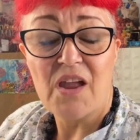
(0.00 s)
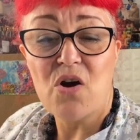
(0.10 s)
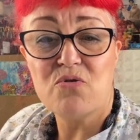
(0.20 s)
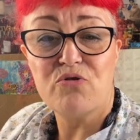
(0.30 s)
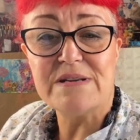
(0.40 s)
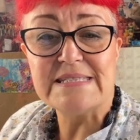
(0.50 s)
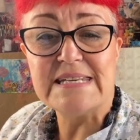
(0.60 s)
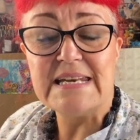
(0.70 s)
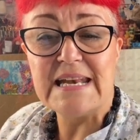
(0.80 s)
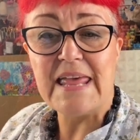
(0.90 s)
Oh,
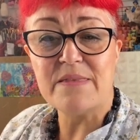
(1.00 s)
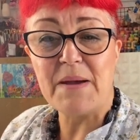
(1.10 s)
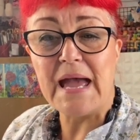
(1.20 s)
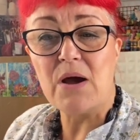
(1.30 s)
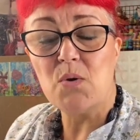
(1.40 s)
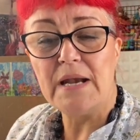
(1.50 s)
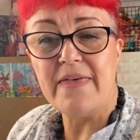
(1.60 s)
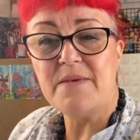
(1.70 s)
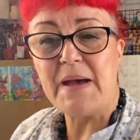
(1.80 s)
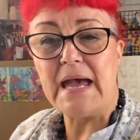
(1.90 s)
Kristen, let them out.
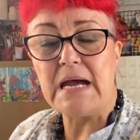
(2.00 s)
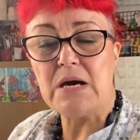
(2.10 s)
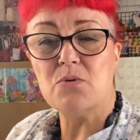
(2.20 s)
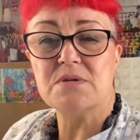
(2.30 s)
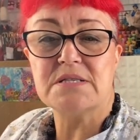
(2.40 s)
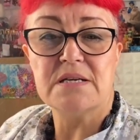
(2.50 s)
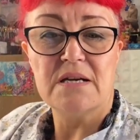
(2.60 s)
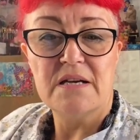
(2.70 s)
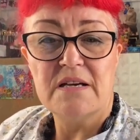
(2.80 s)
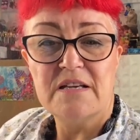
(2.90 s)
Let them out.
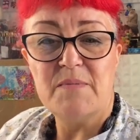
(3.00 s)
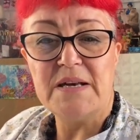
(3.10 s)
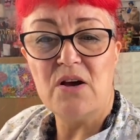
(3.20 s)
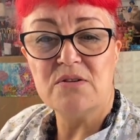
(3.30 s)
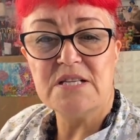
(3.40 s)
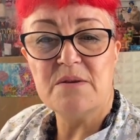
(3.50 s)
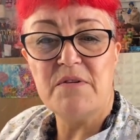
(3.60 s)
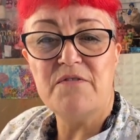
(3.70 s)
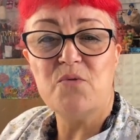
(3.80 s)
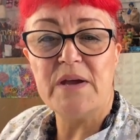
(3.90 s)
You've been holding them
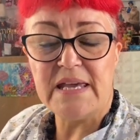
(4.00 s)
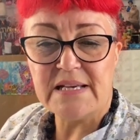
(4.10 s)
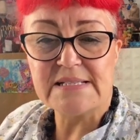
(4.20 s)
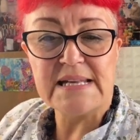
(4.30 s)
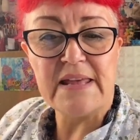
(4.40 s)
in for weeks.